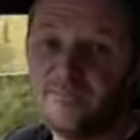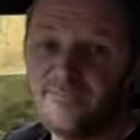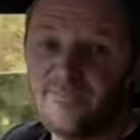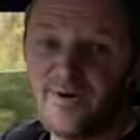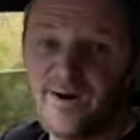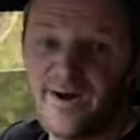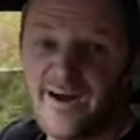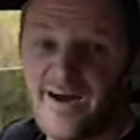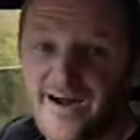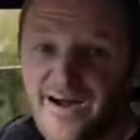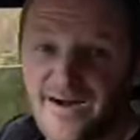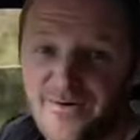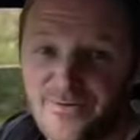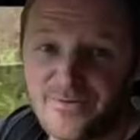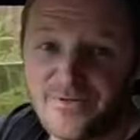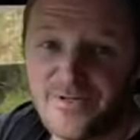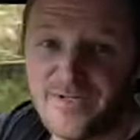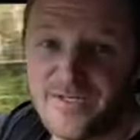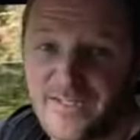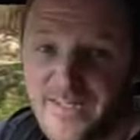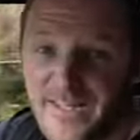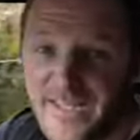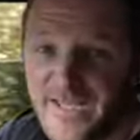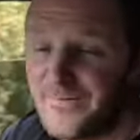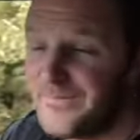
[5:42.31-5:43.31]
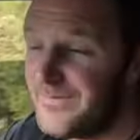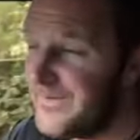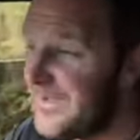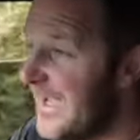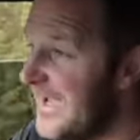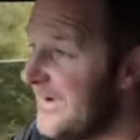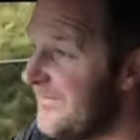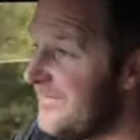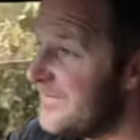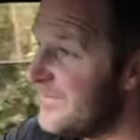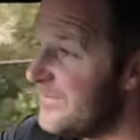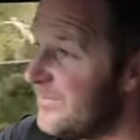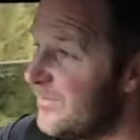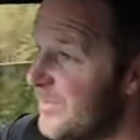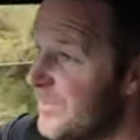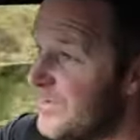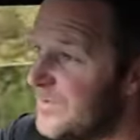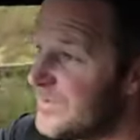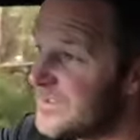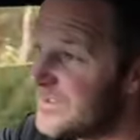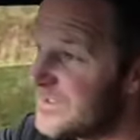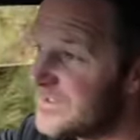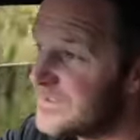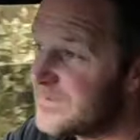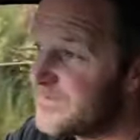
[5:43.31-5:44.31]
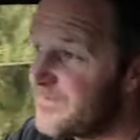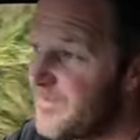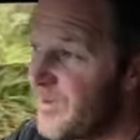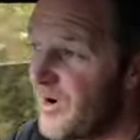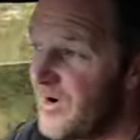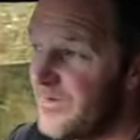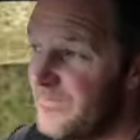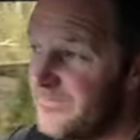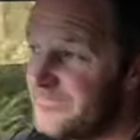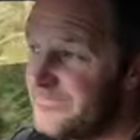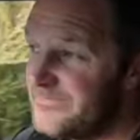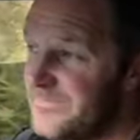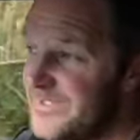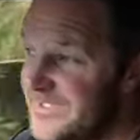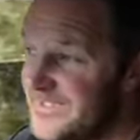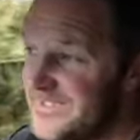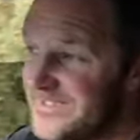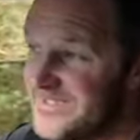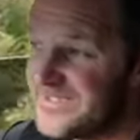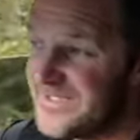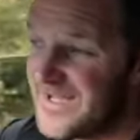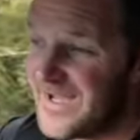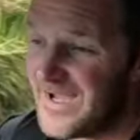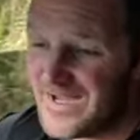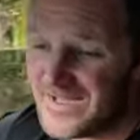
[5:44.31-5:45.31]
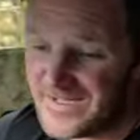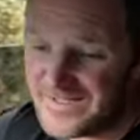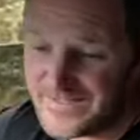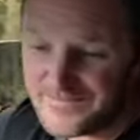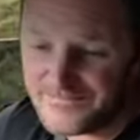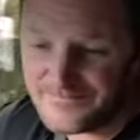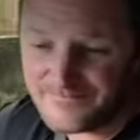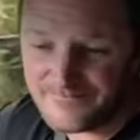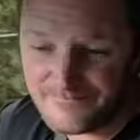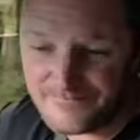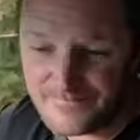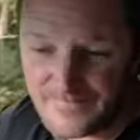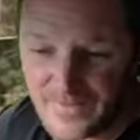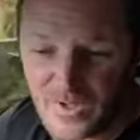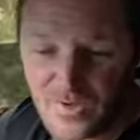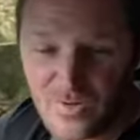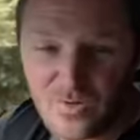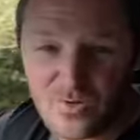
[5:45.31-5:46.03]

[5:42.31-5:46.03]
Well, there we have it. Wilson's prom is done.